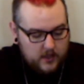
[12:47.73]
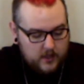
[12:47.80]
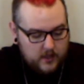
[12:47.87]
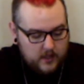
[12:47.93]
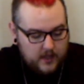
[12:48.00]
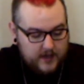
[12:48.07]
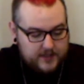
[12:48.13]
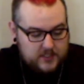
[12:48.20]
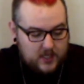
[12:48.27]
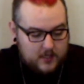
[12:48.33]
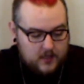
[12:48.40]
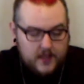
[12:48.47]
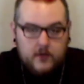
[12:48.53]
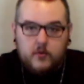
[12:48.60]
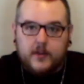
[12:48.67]
and it said
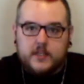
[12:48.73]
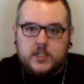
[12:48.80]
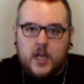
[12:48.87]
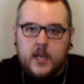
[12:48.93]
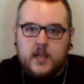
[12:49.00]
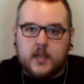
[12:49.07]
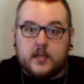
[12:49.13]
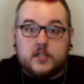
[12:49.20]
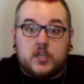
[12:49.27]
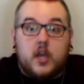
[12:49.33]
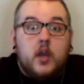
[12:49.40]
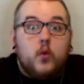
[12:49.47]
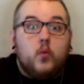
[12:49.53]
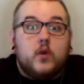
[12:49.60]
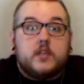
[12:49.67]
Leeroy Jenkins,
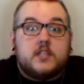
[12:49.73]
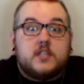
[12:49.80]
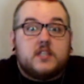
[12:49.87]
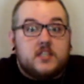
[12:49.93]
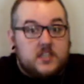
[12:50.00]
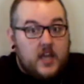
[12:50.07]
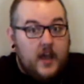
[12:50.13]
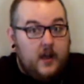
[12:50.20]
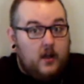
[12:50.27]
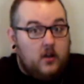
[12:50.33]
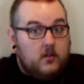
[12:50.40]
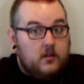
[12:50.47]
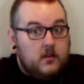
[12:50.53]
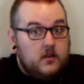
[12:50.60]
it would sell.